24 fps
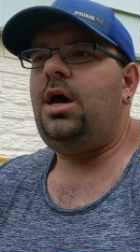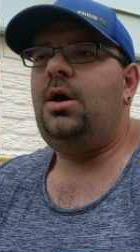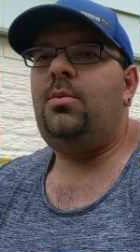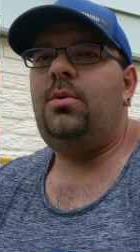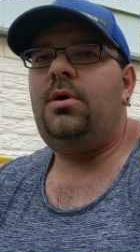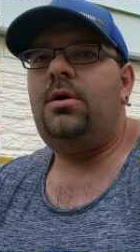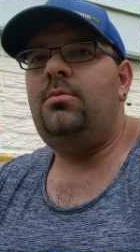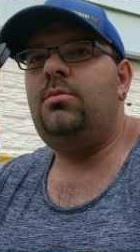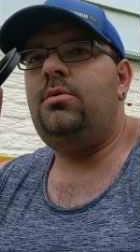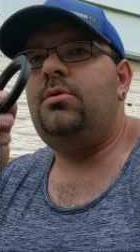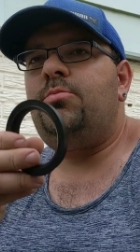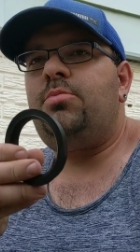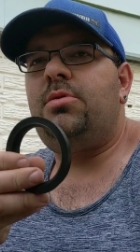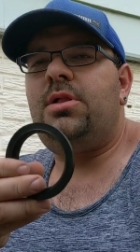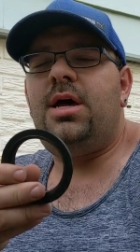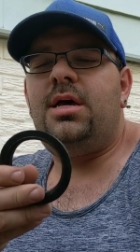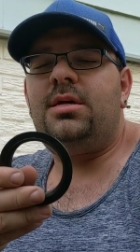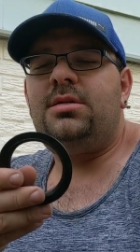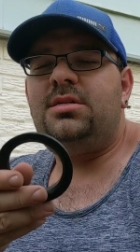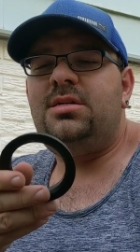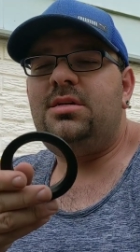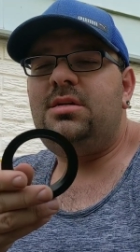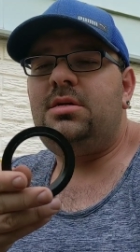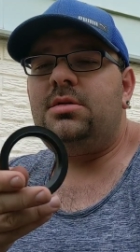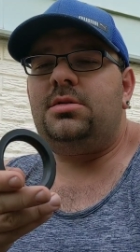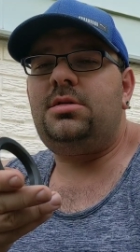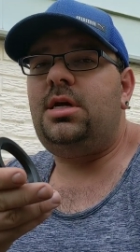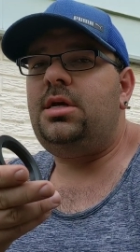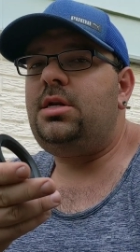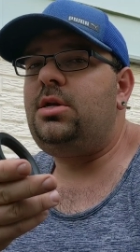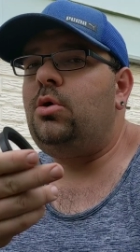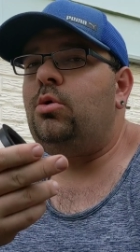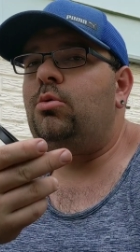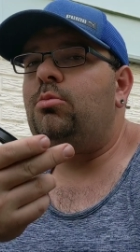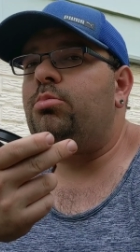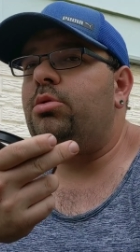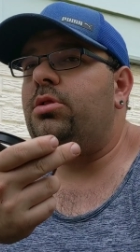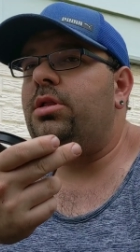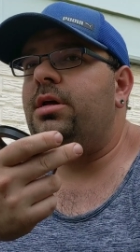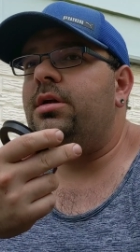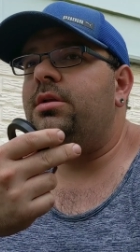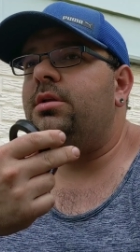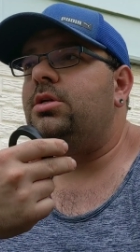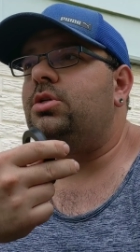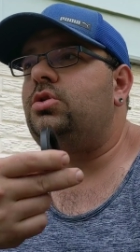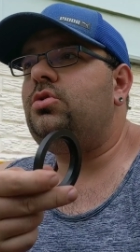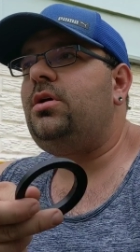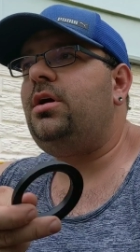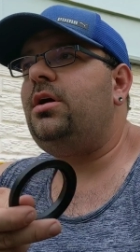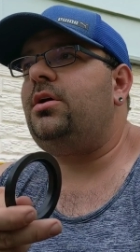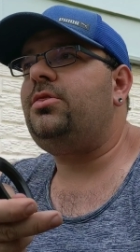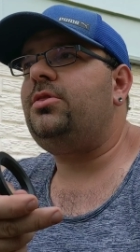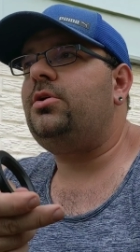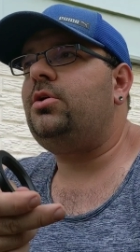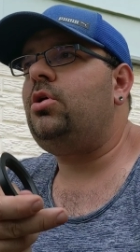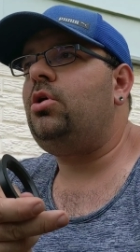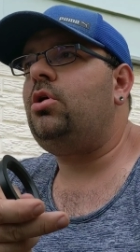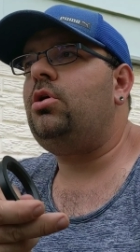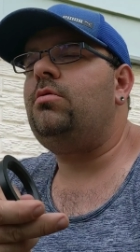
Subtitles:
I went with plastic because I don't plan to track the